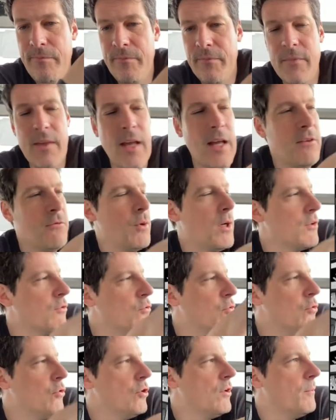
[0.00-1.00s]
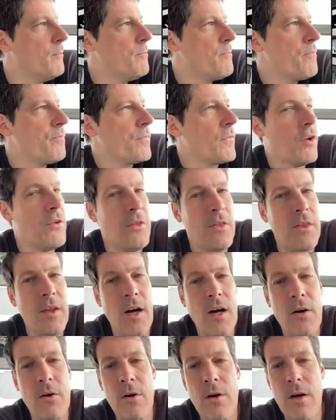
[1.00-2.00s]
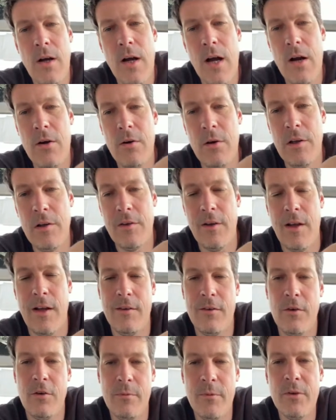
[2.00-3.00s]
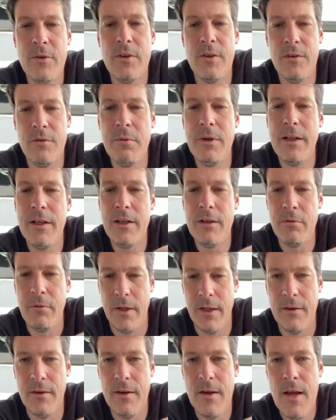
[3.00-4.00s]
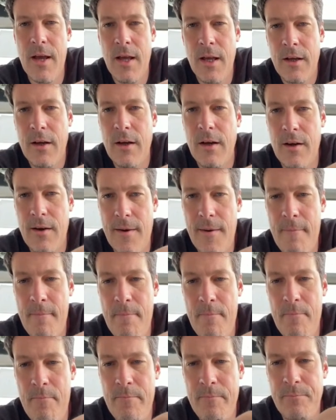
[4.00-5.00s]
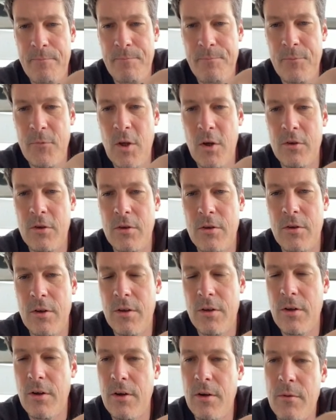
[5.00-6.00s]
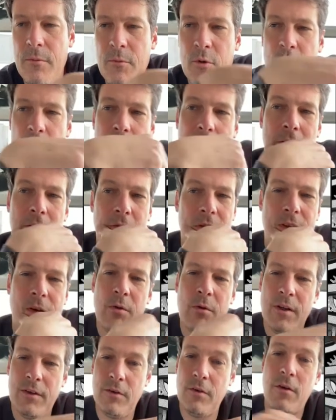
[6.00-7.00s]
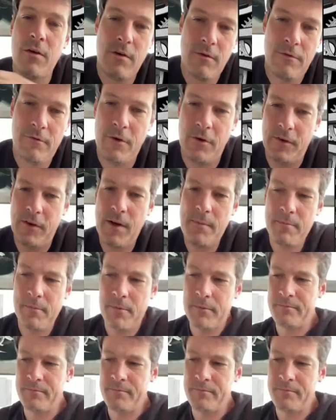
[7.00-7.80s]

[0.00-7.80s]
that was good, and now our assortment is really clean. Um, the the monobalancier was the first step,